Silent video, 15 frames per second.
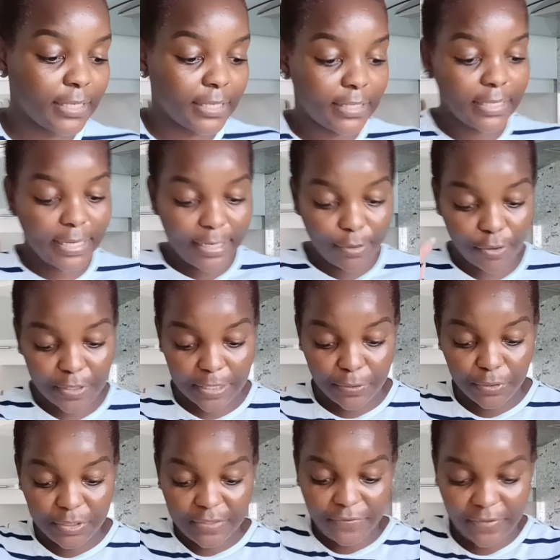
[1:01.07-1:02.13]
click on the
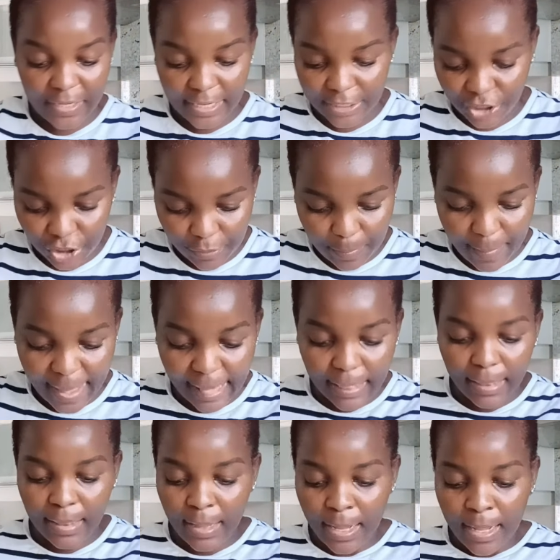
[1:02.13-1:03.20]
notification
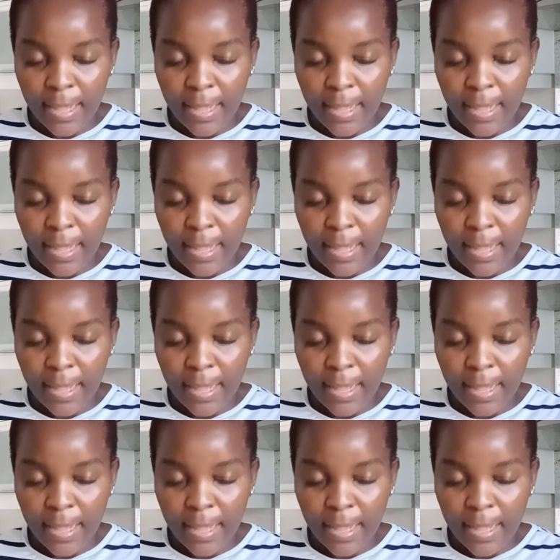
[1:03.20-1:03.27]
bell.